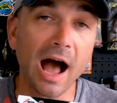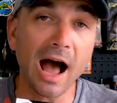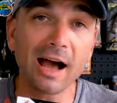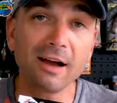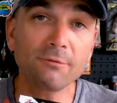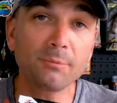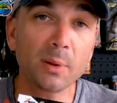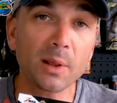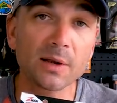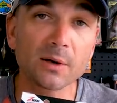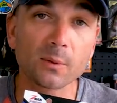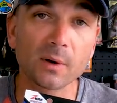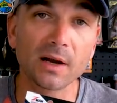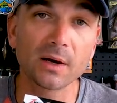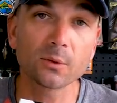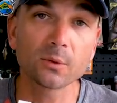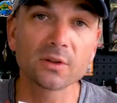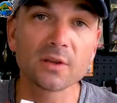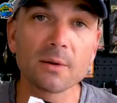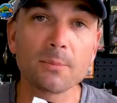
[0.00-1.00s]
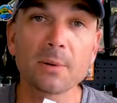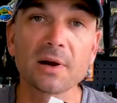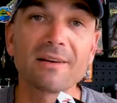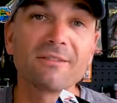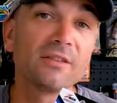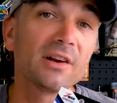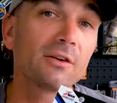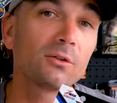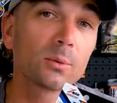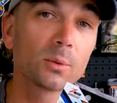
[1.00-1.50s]
I've played around with it, but
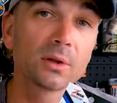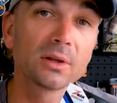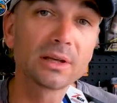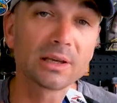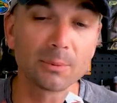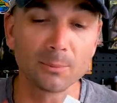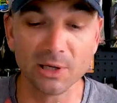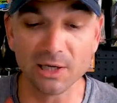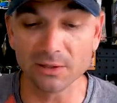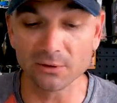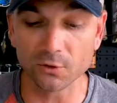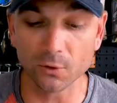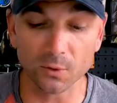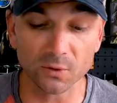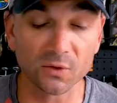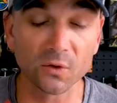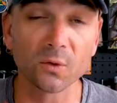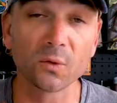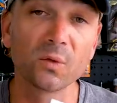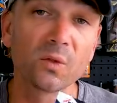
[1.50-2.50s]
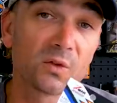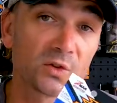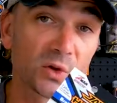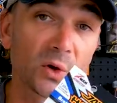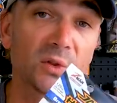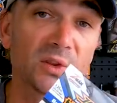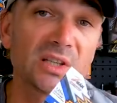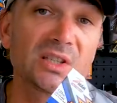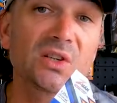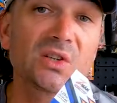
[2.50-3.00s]
I've never really committed to it.
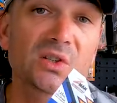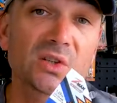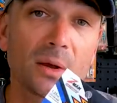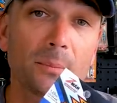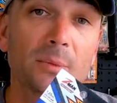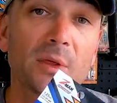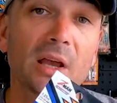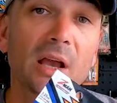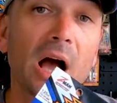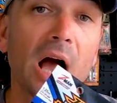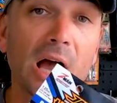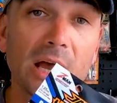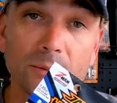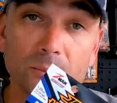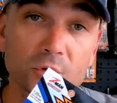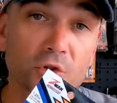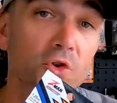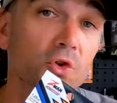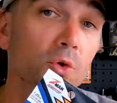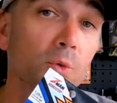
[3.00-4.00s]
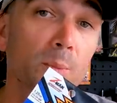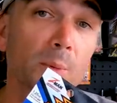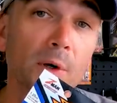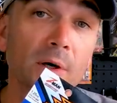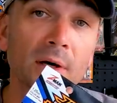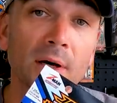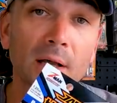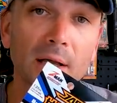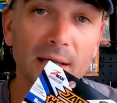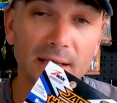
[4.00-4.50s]
So this is something I'm
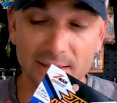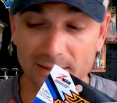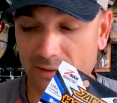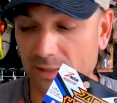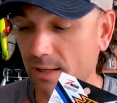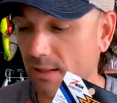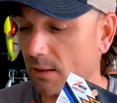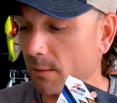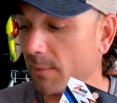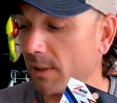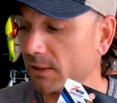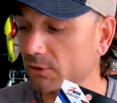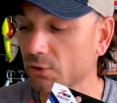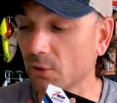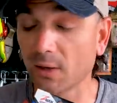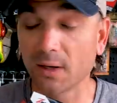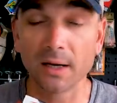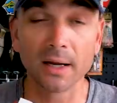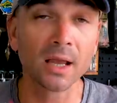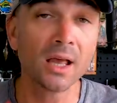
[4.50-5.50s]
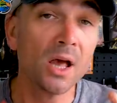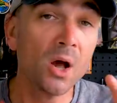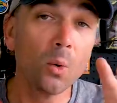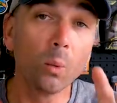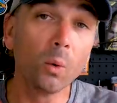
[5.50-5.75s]
super excited about trying.